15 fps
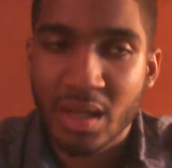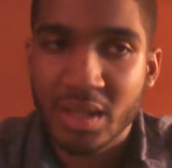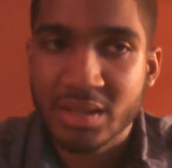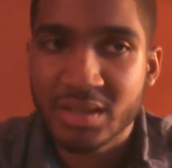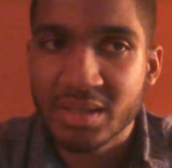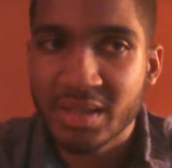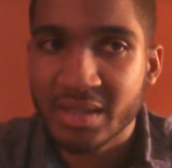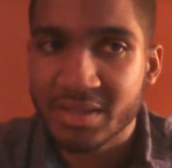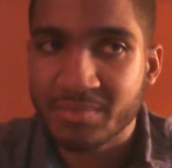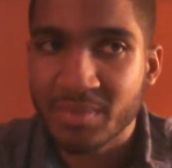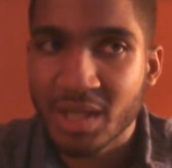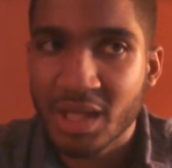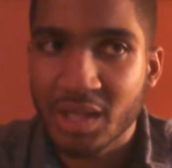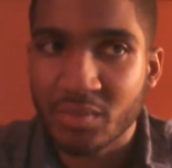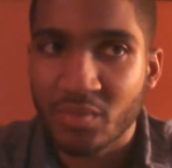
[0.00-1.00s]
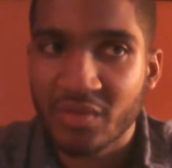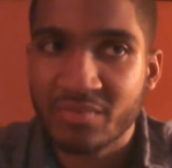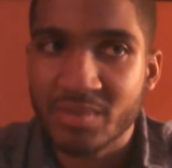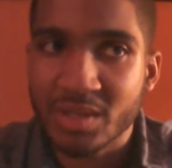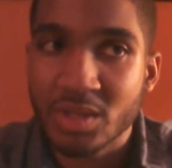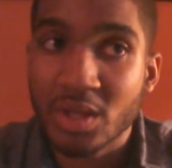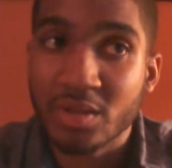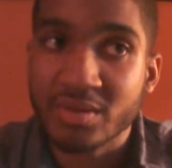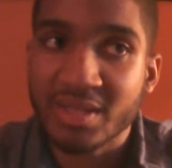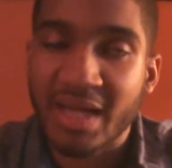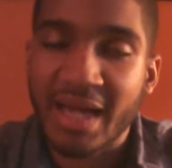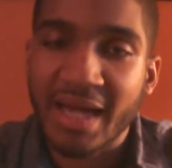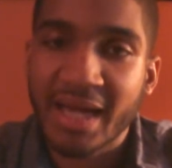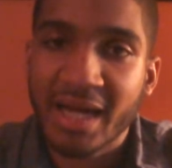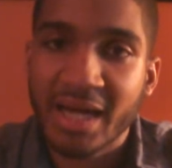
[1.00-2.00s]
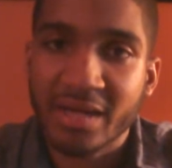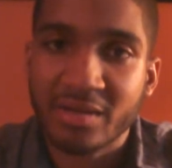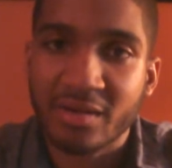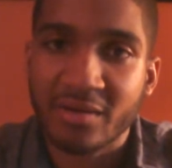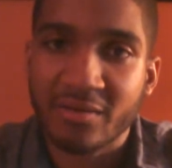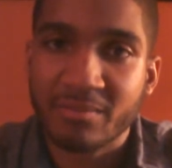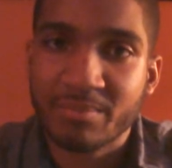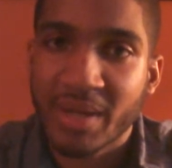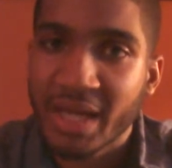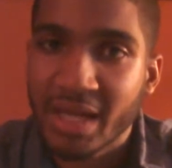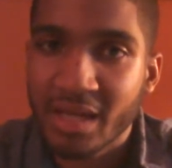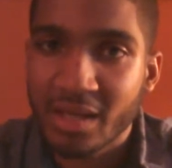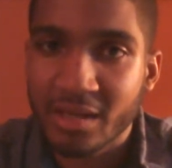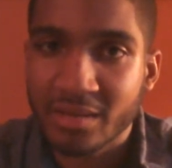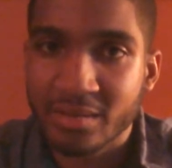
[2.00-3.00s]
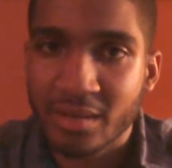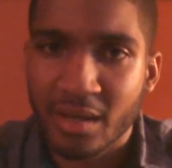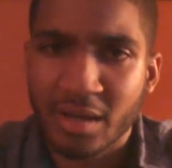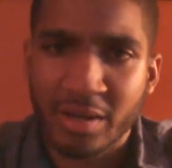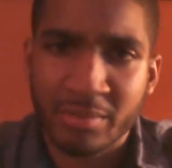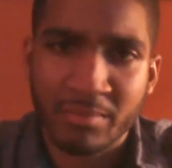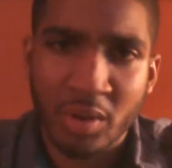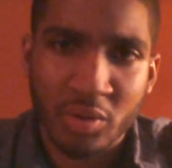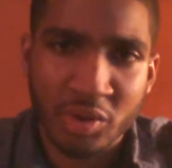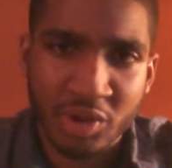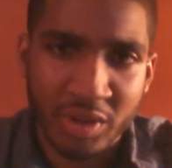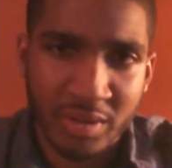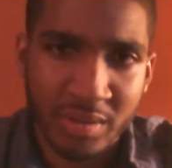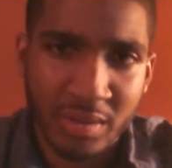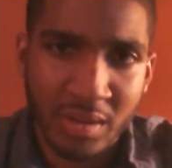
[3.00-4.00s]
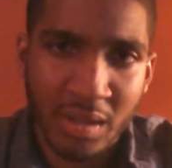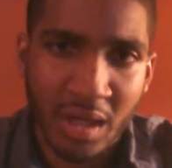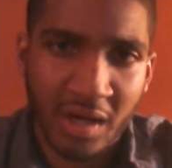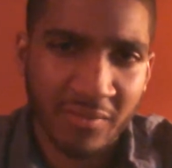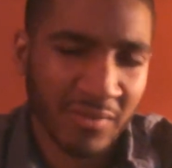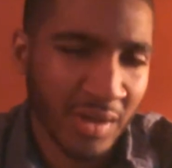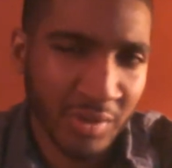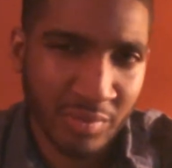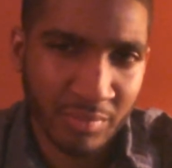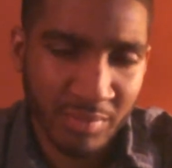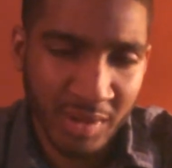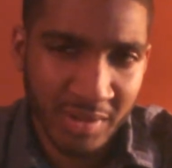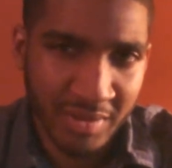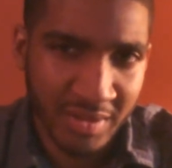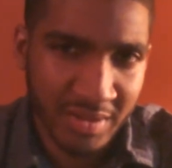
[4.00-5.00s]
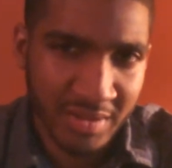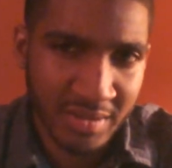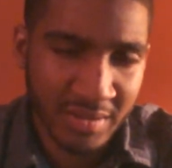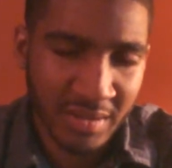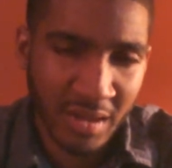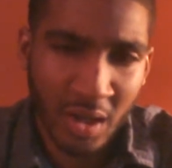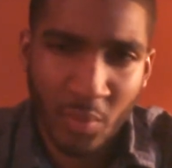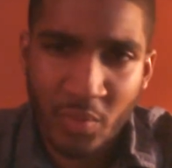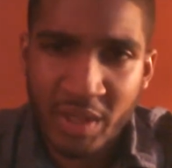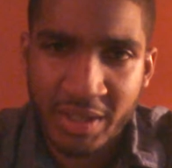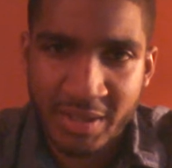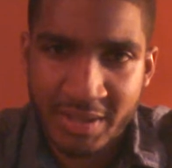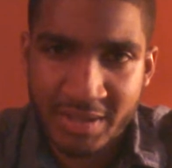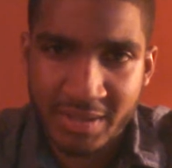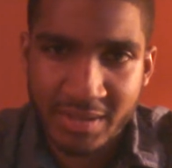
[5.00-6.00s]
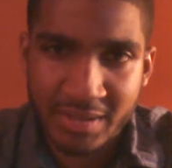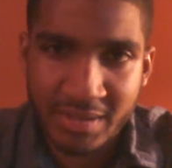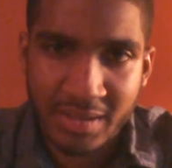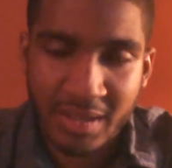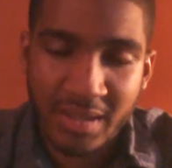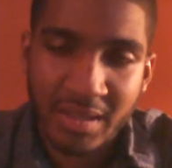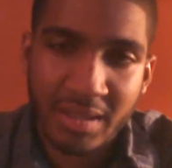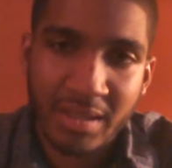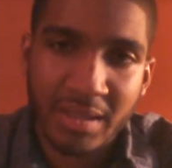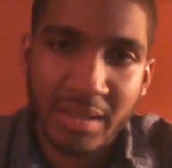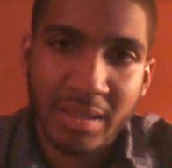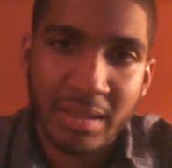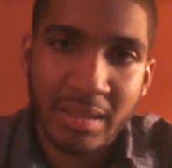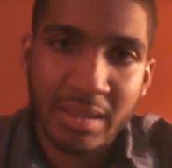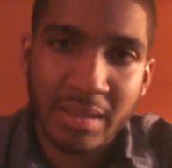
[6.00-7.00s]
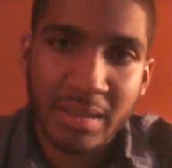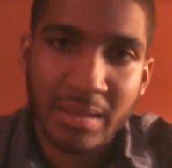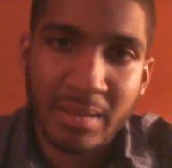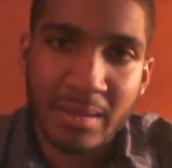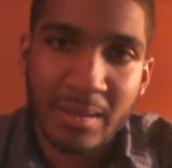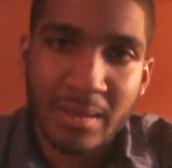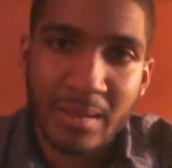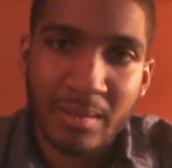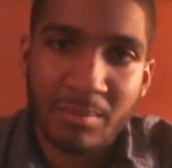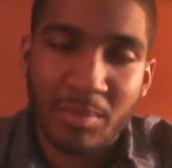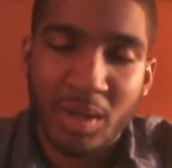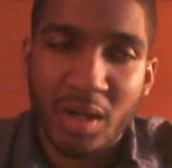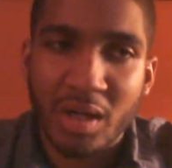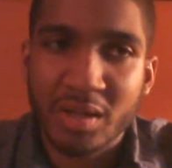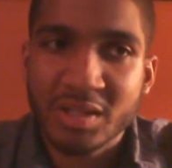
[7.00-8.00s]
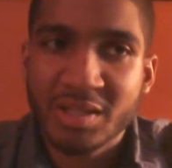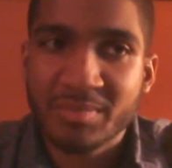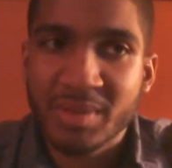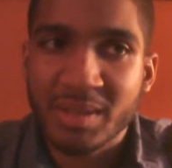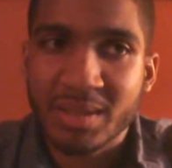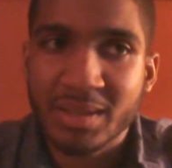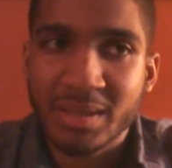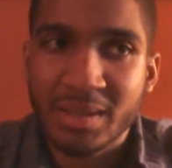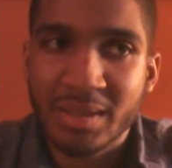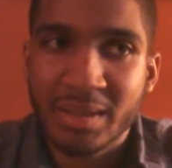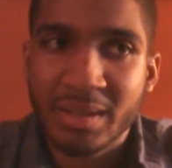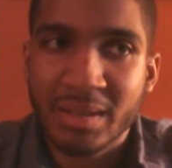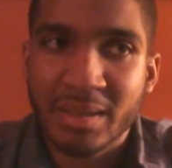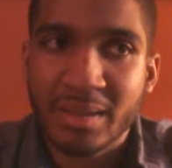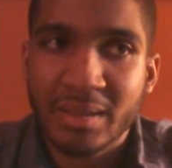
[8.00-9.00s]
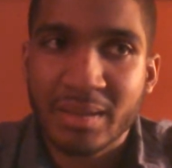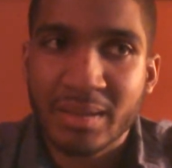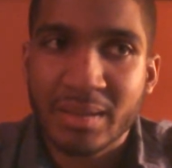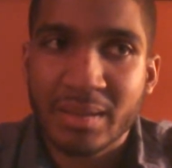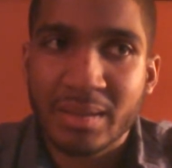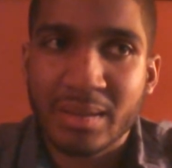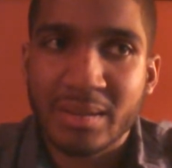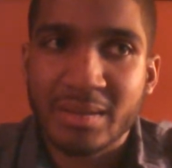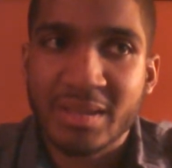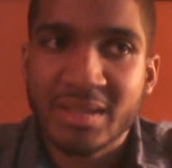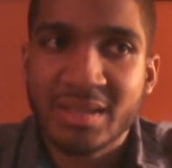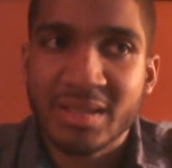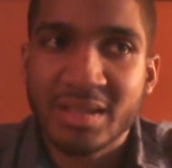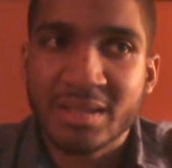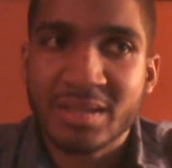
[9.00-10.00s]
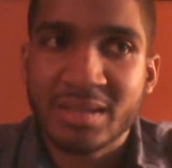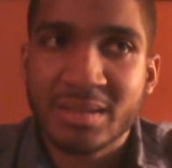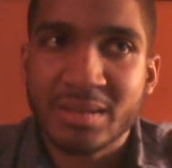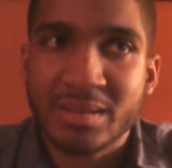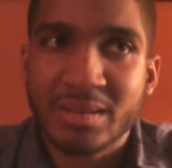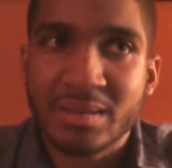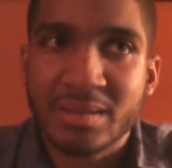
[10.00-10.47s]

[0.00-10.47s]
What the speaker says: See, as men, we've been taught to hide our pain, our emotion, our vulnerabilities, our weaknesses. But ultimately, this is